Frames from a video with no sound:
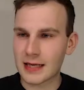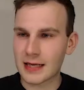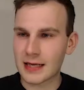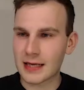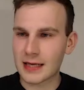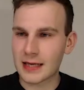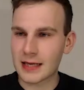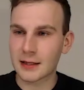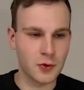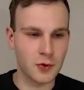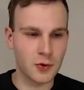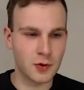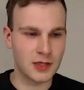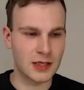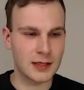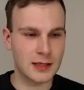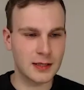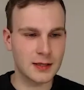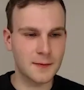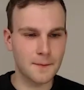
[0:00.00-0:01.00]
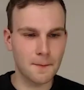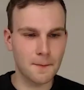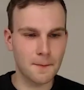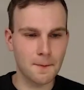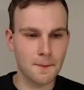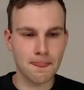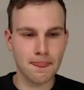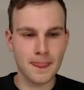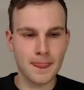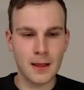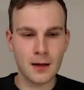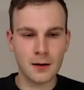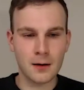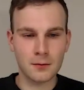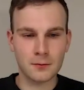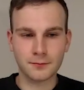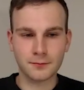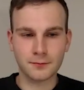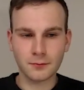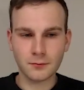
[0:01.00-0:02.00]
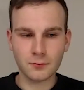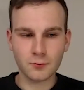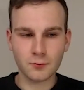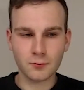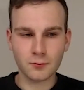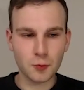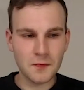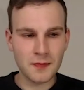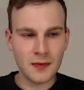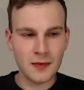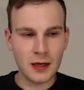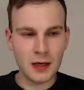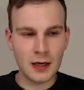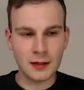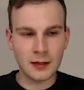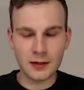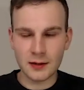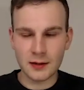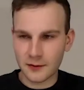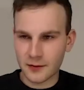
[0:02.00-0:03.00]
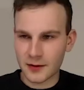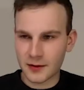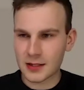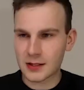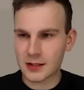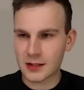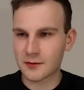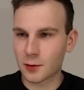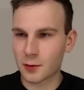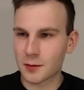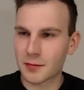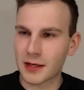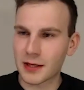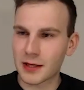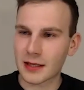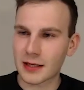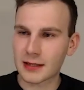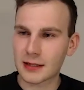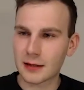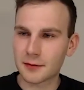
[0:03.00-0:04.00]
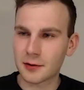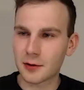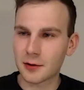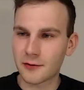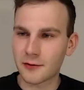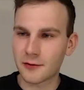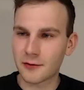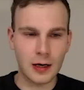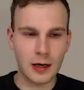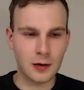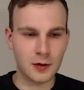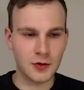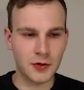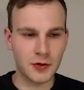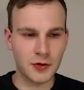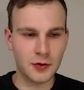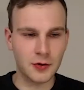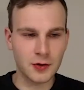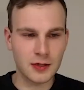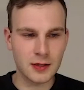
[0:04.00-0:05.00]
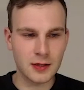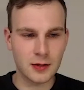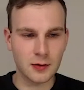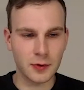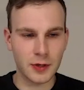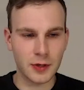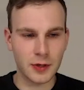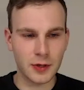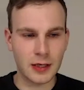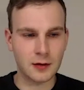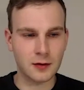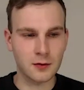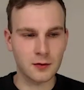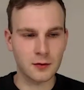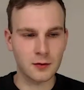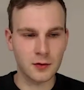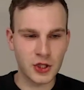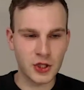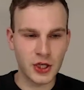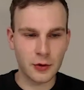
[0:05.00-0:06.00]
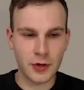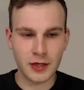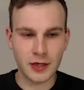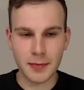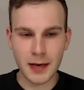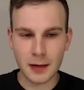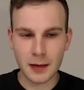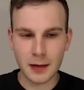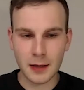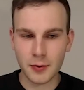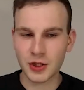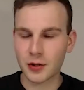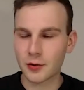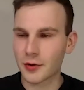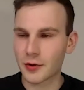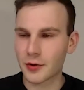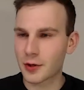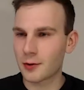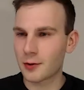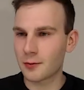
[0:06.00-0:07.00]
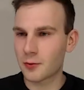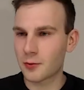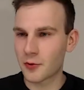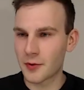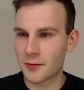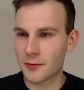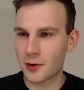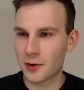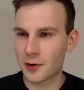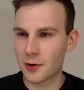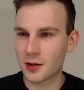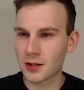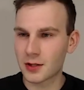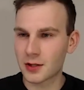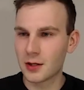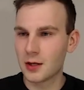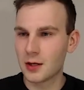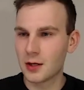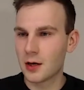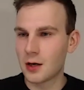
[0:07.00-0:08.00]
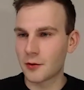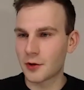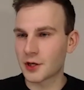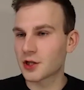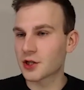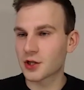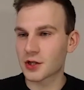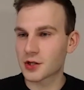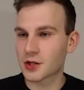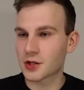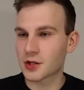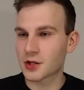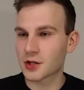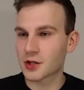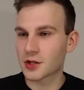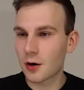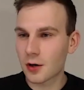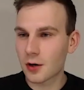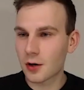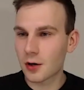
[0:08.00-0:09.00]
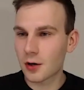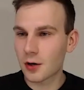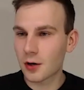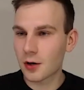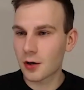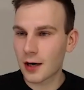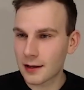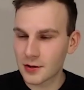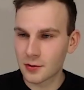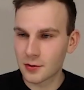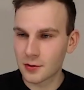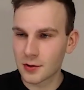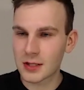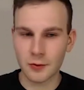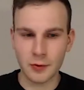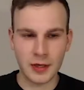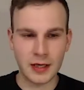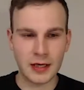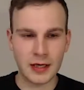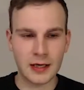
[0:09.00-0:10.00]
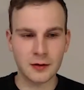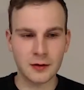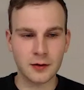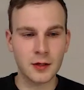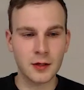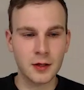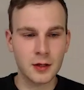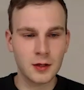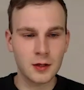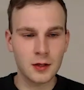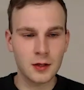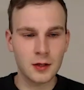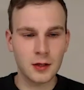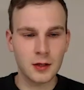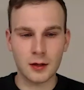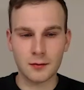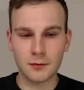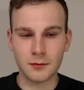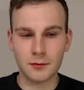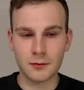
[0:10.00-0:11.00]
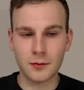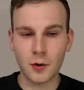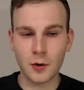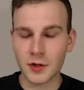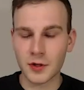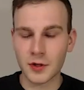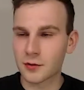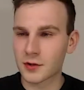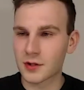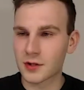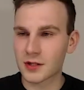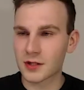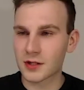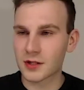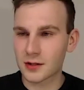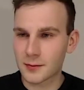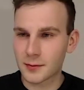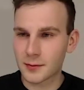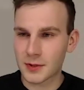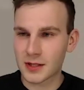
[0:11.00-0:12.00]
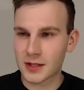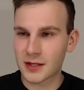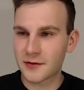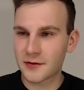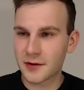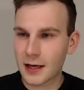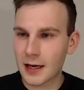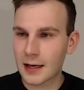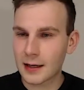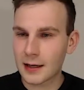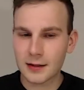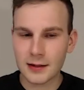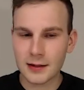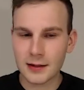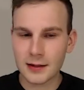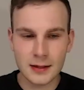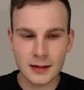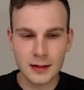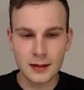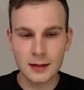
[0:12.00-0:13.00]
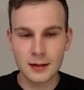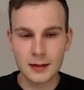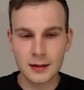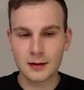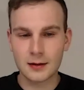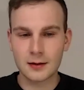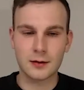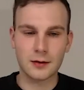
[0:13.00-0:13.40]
is data not processed. And this would be an example of how to use it. So we can generate a backpressure report. We can just use all colors used. We can only use specific colors,